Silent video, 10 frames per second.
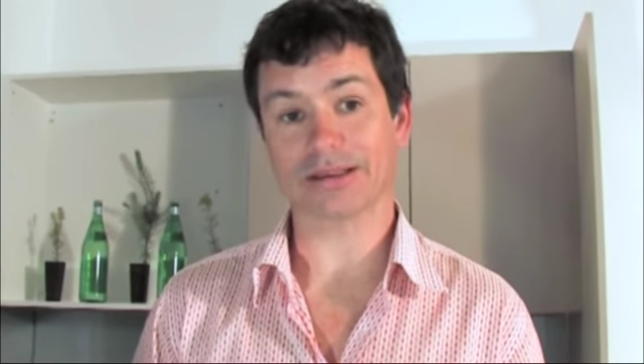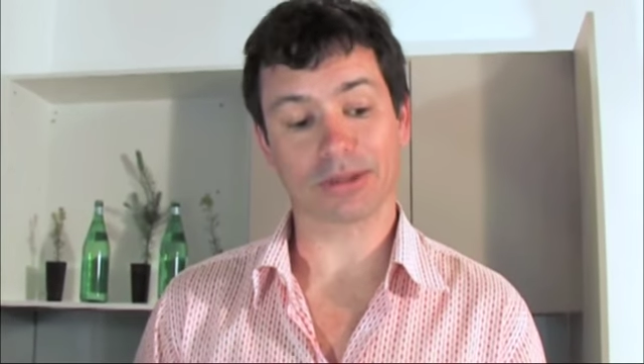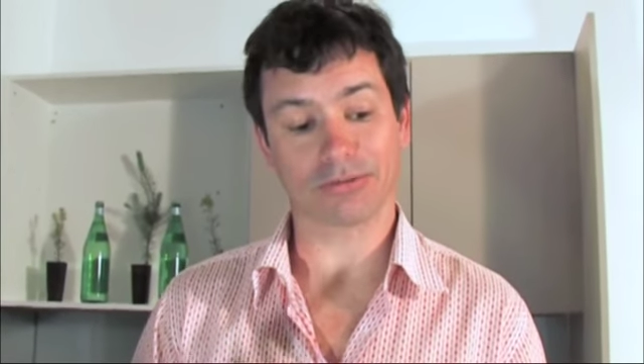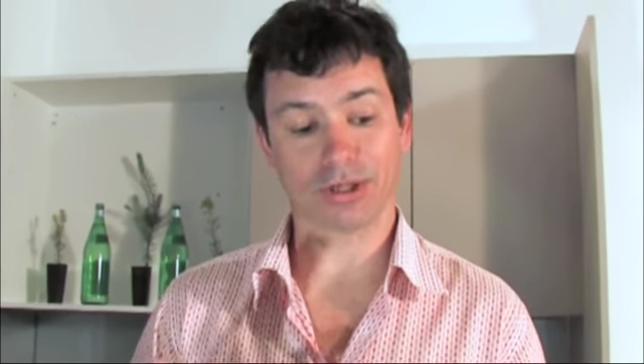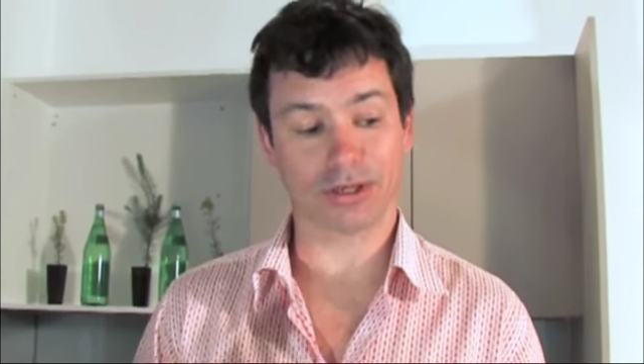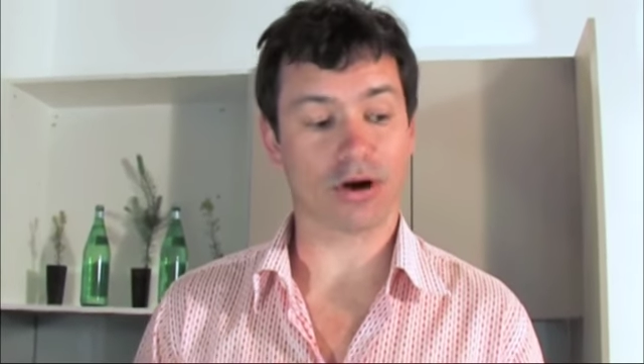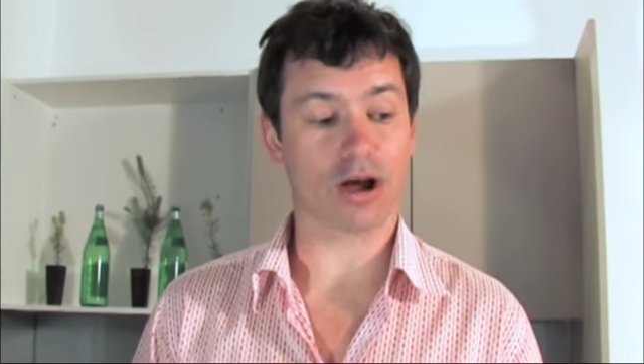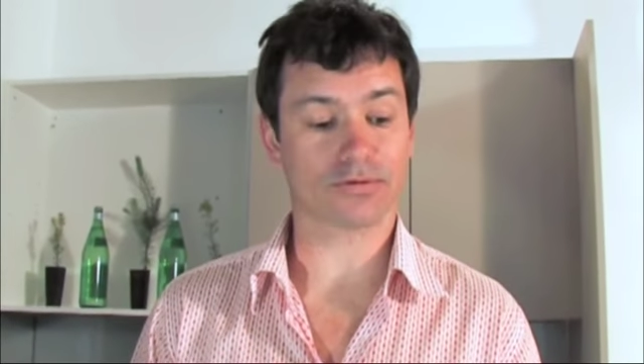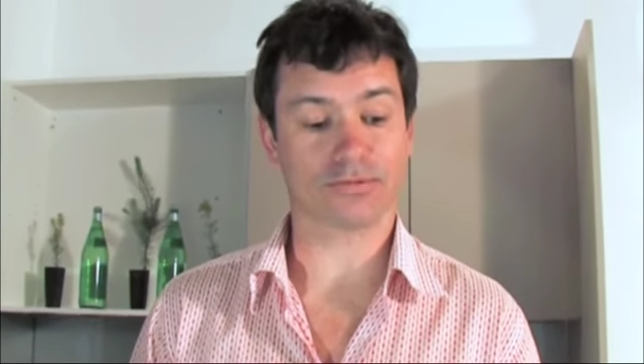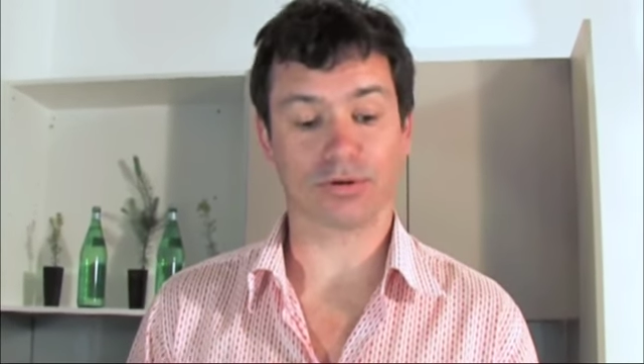something really
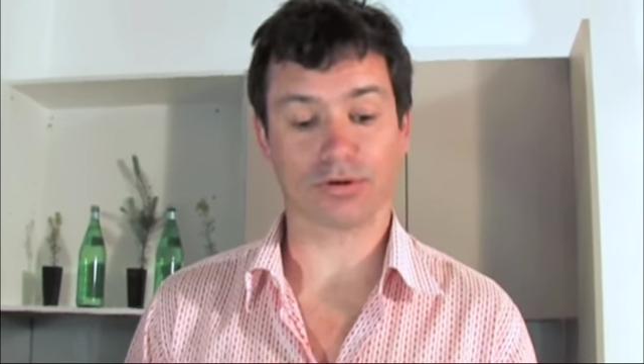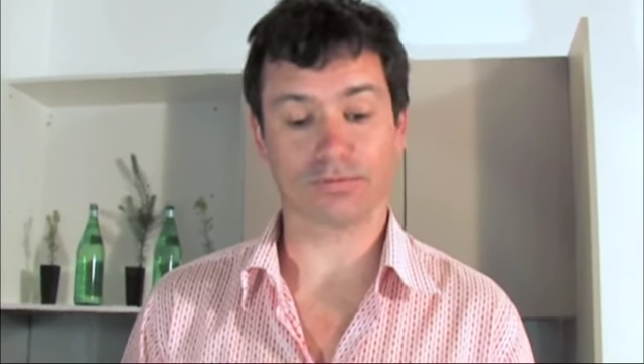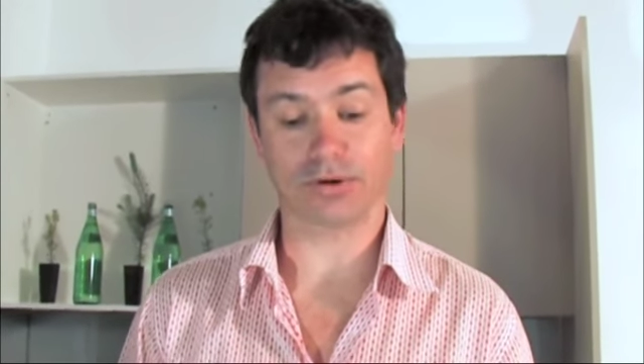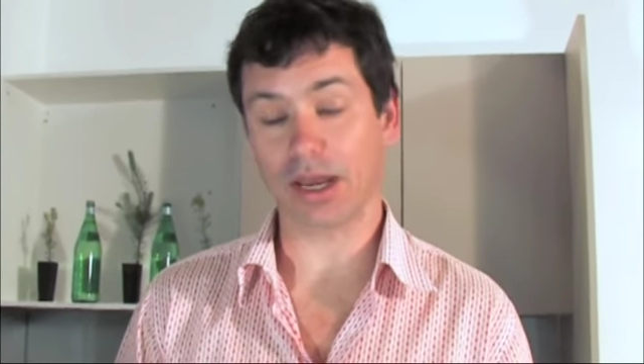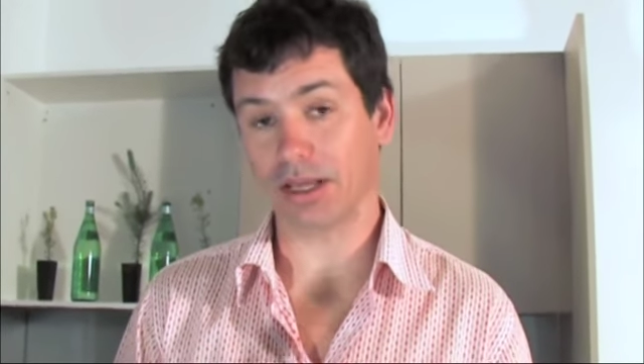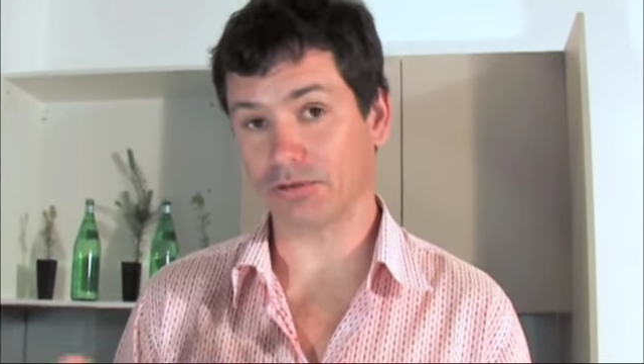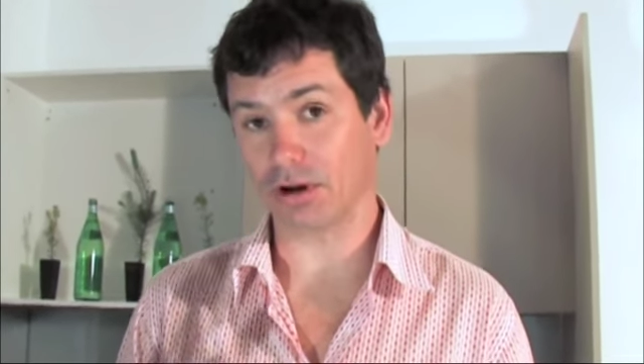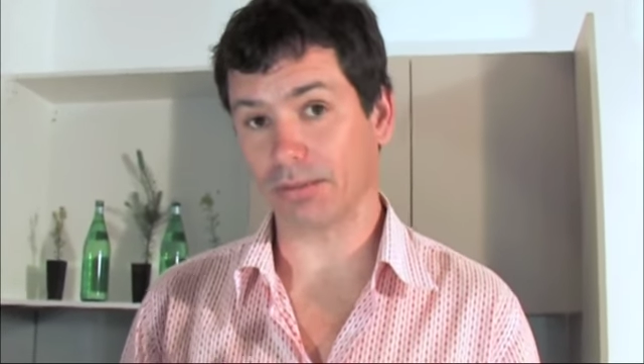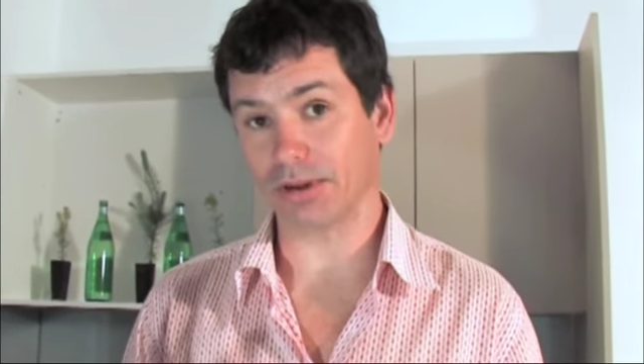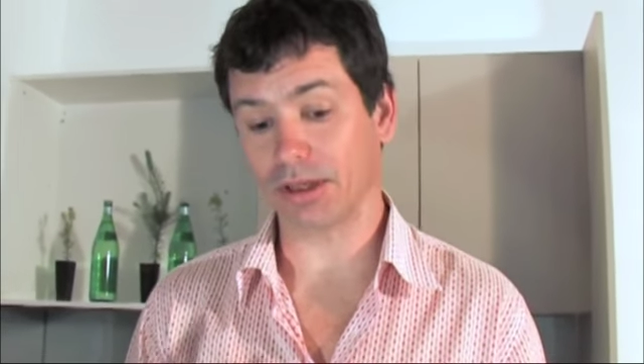nice for any
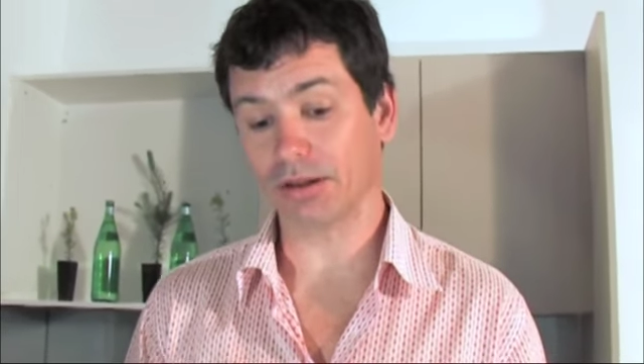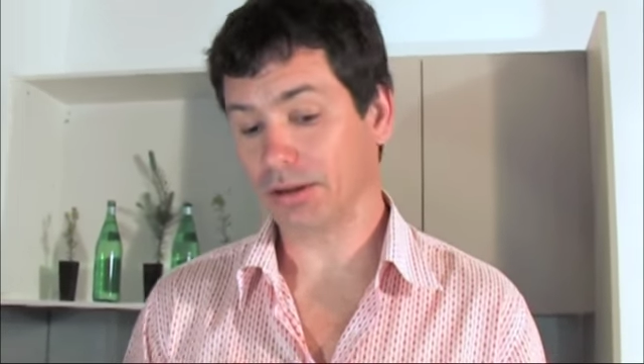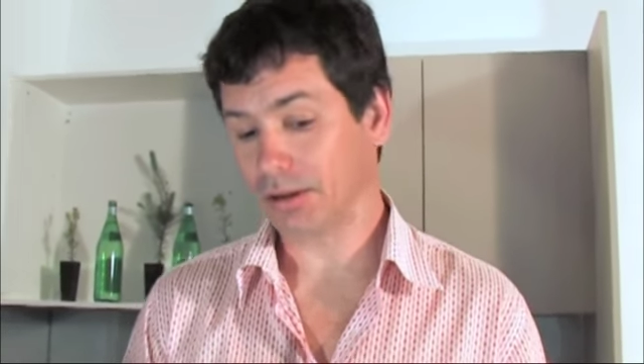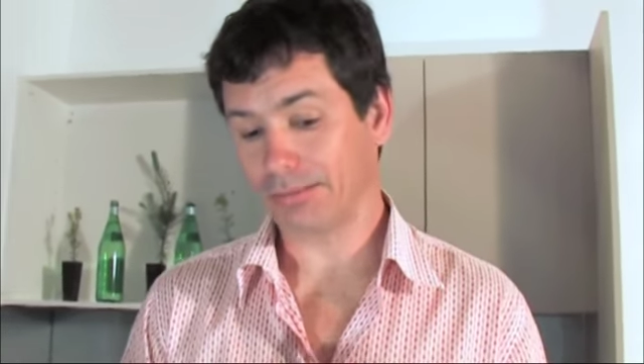time of the year.